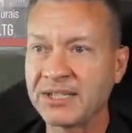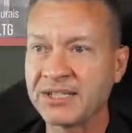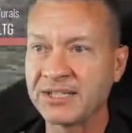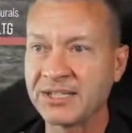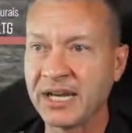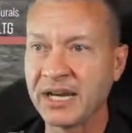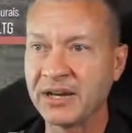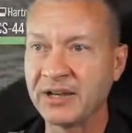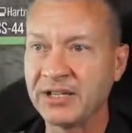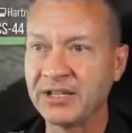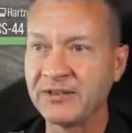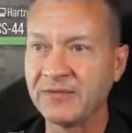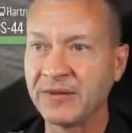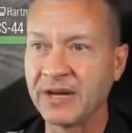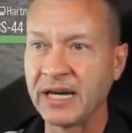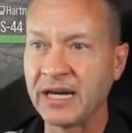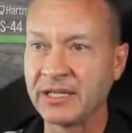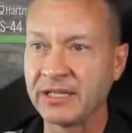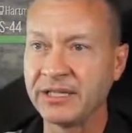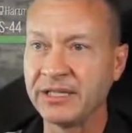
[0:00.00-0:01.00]
down in the
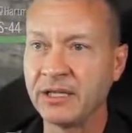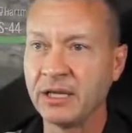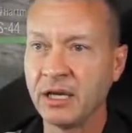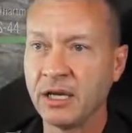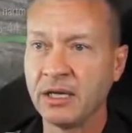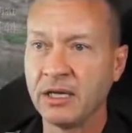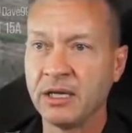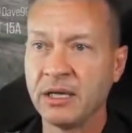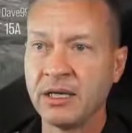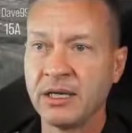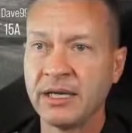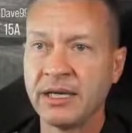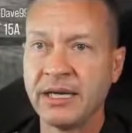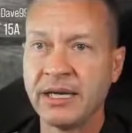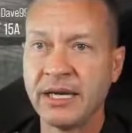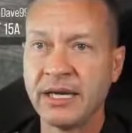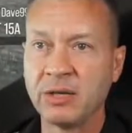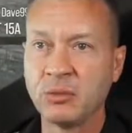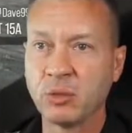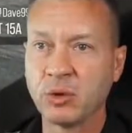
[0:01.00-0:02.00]
valley,
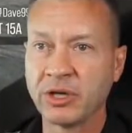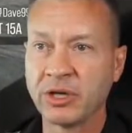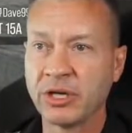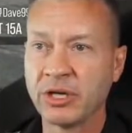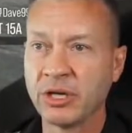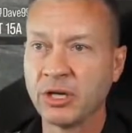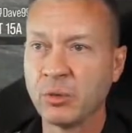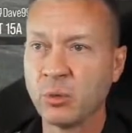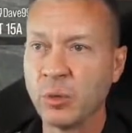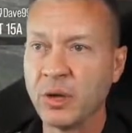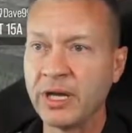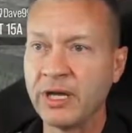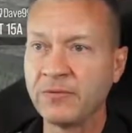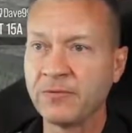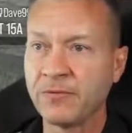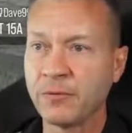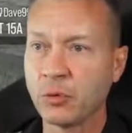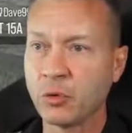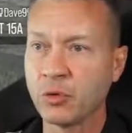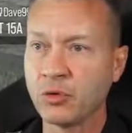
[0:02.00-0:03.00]
and we're going to wait
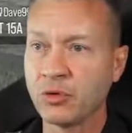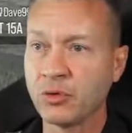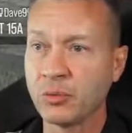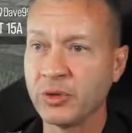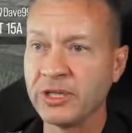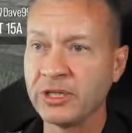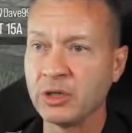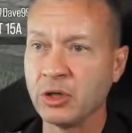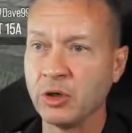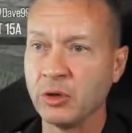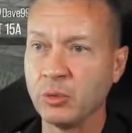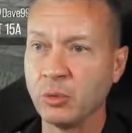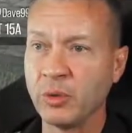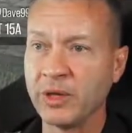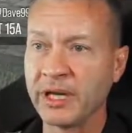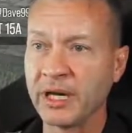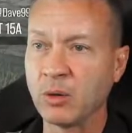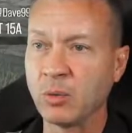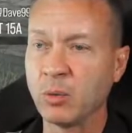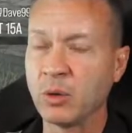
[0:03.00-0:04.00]
for the reload. We
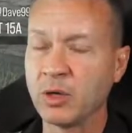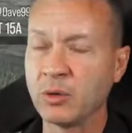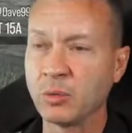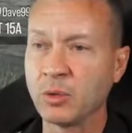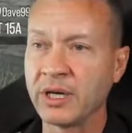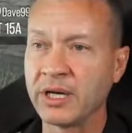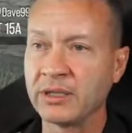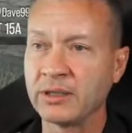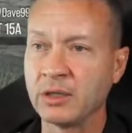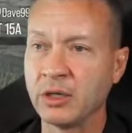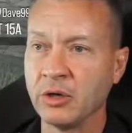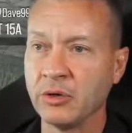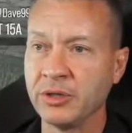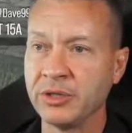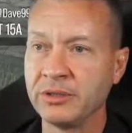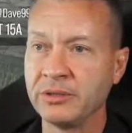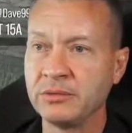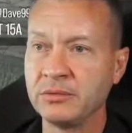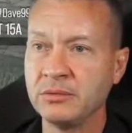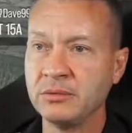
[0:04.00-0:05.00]
got one round
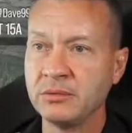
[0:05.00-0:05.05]
loaded.